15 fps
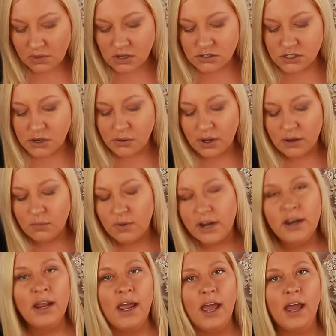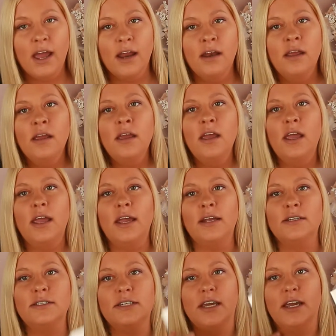So I went ahead
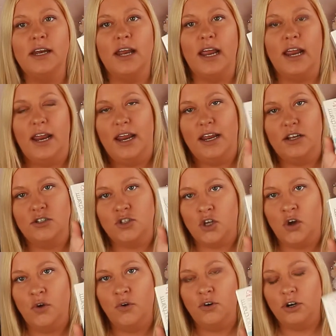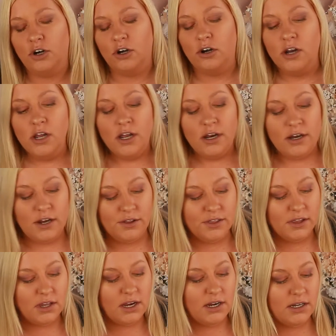and did a toner. Now
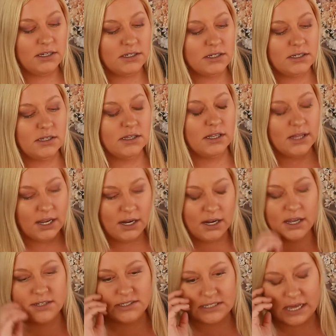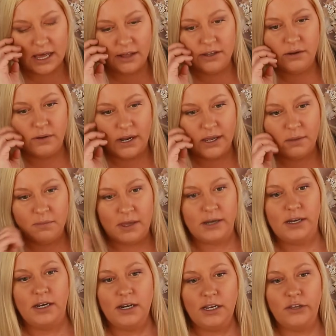the lady of Sally
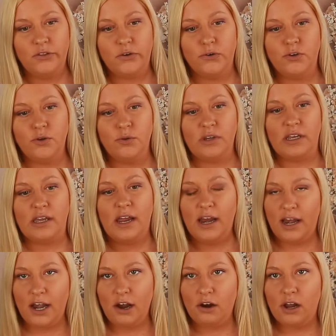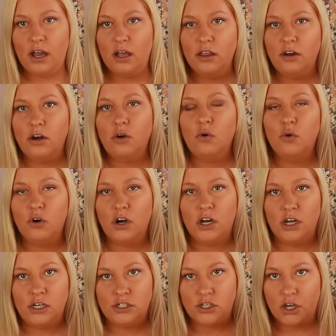recommended either doing a hair color or
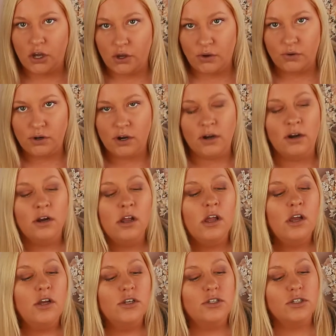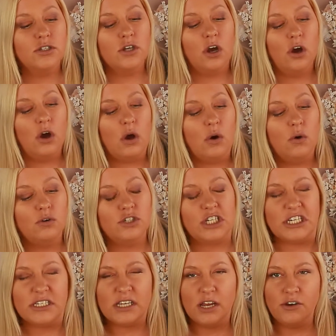a toner. So
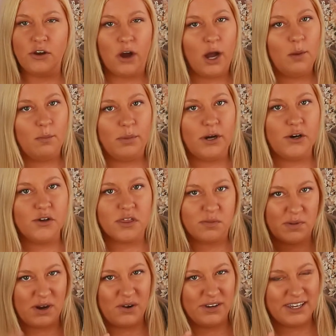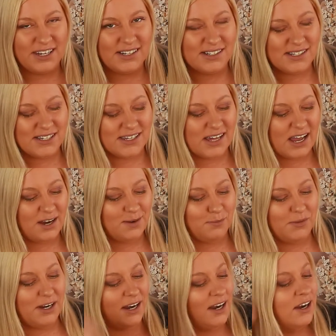she said not both, but I'll get into that in a
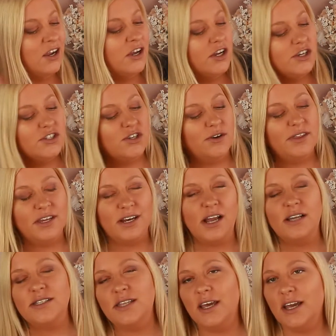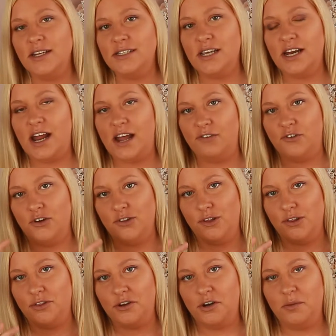minute. So the next thing I did after the
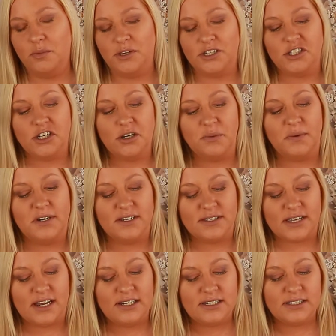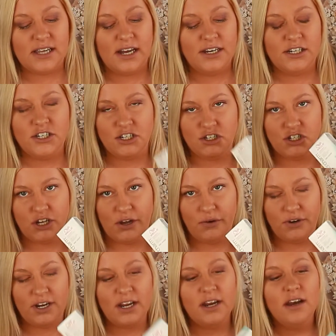third bleaching was I decided to
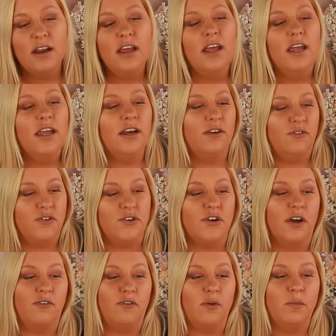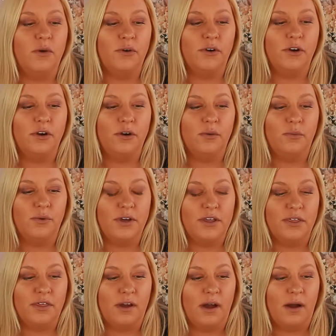tone it. And if you're not familiar
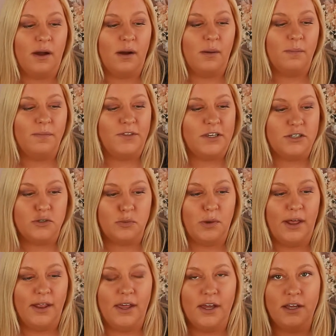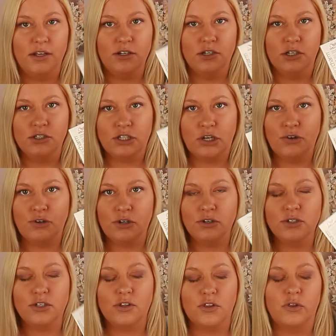with these Wella
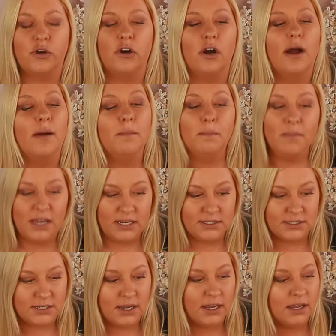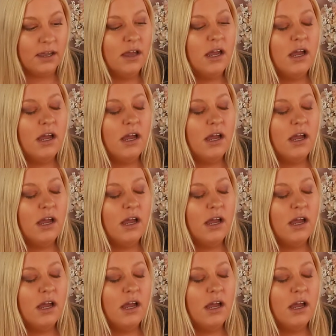Toners, they're amazing.